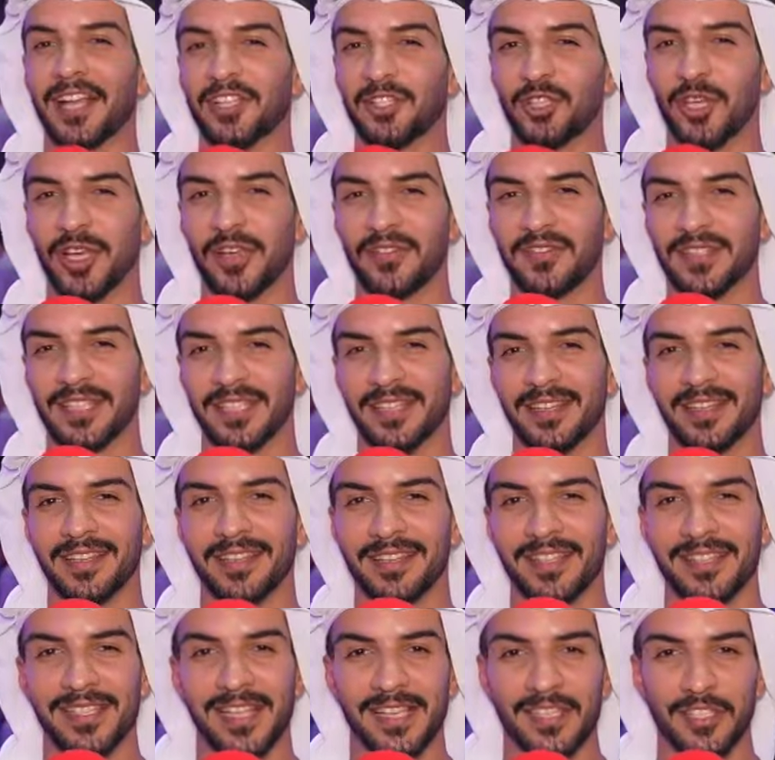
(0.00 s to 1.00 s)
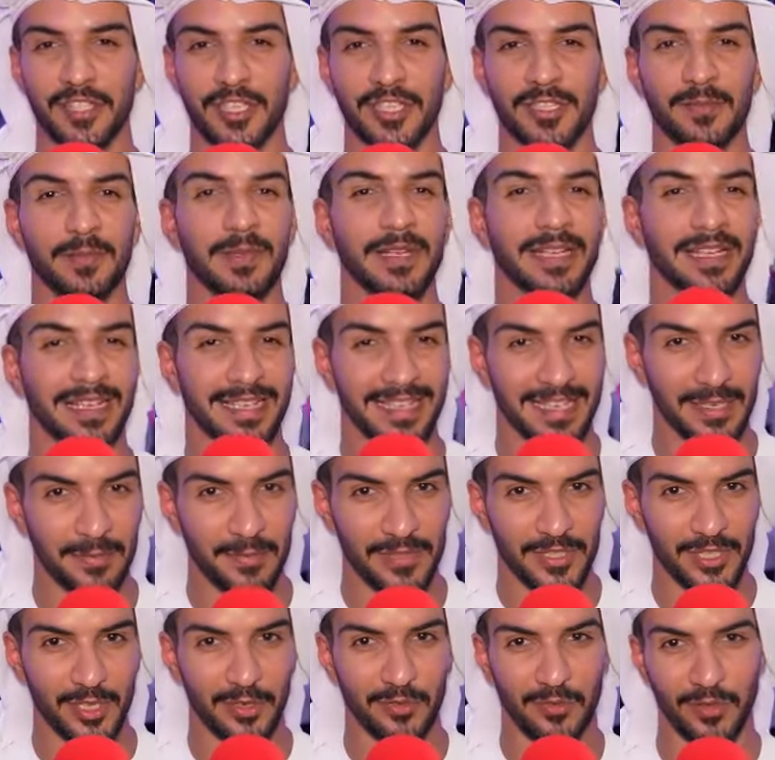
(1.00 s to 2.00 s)
As you have seen, this has just been a
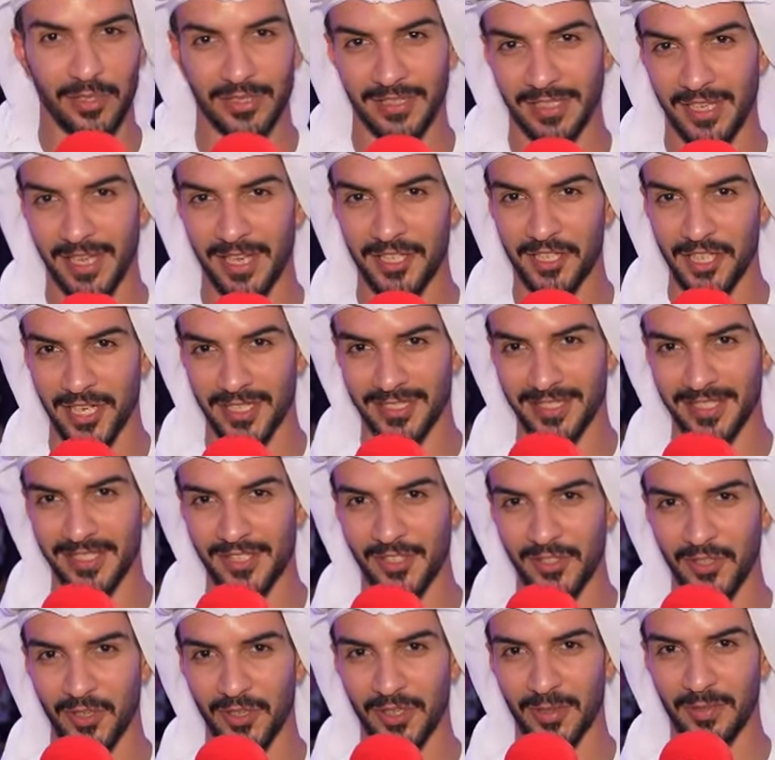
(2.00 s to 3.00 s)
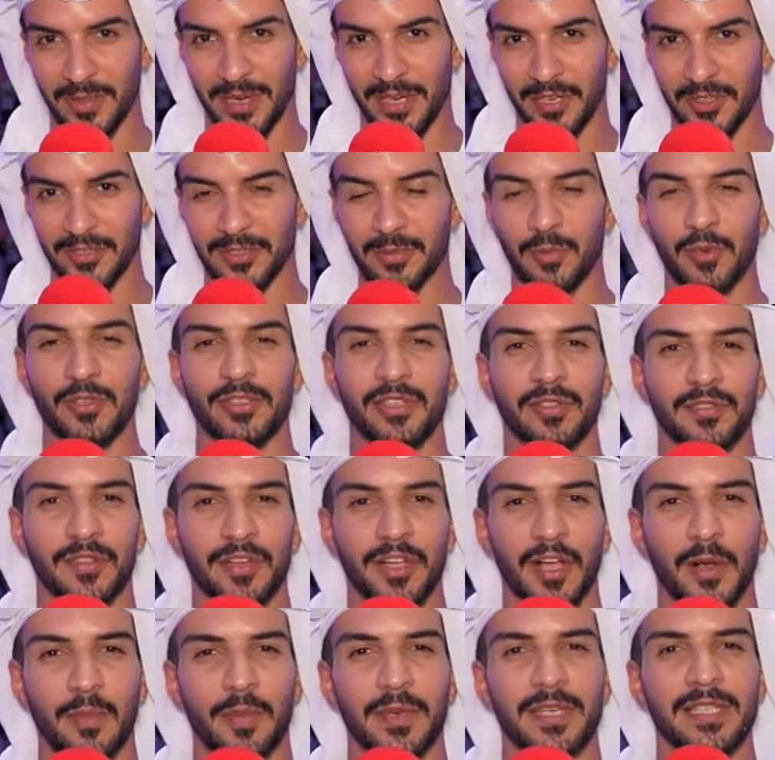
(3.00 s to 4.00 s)
glimpse of what GITEX is all about. Most of
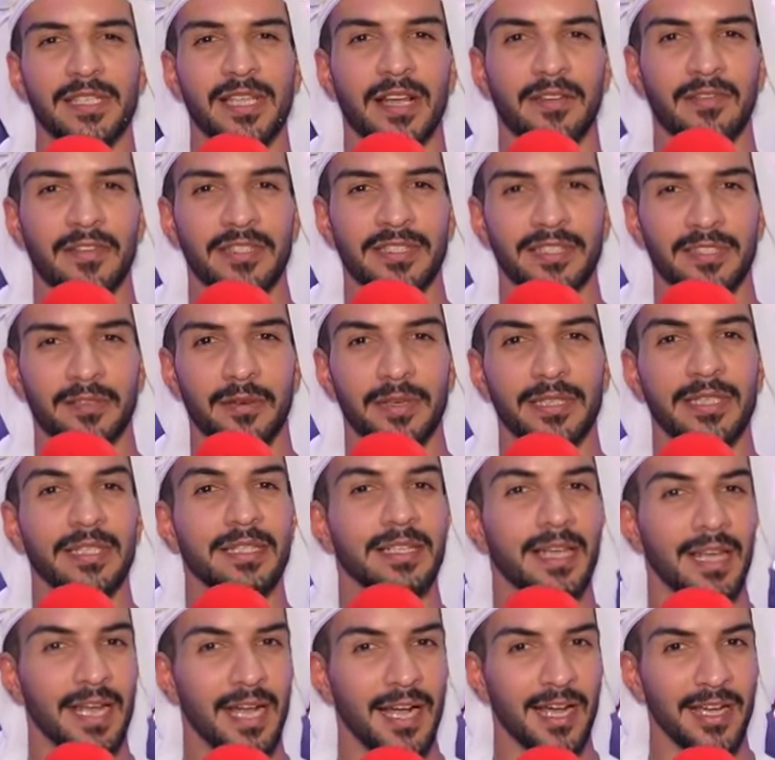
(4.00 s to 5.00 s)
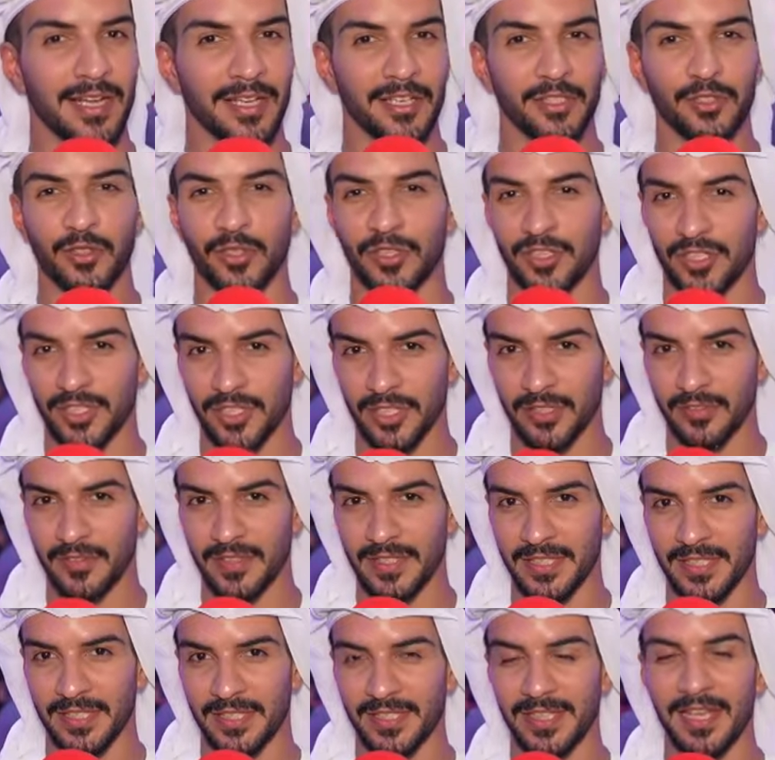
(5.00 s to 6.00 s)
the companies have integrated A I into their
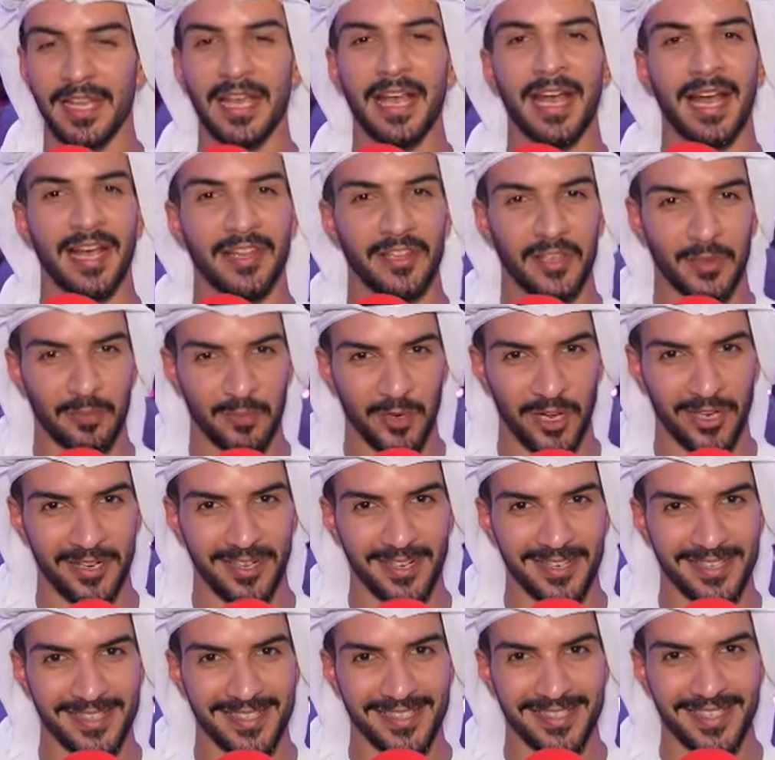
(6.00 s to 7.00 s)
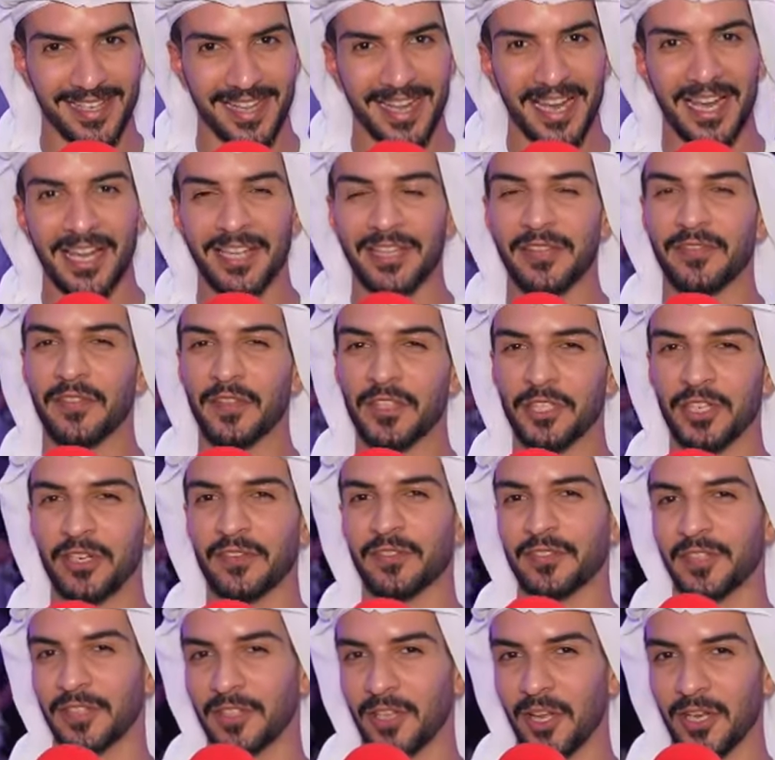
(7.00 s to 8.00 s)
services and their products. The future
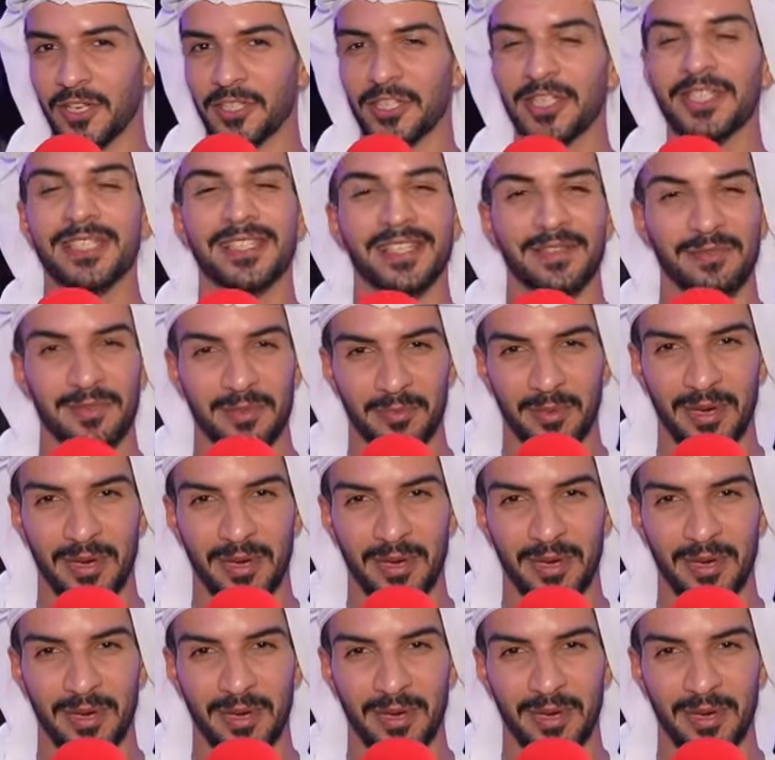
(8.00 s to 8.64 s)
of technology seems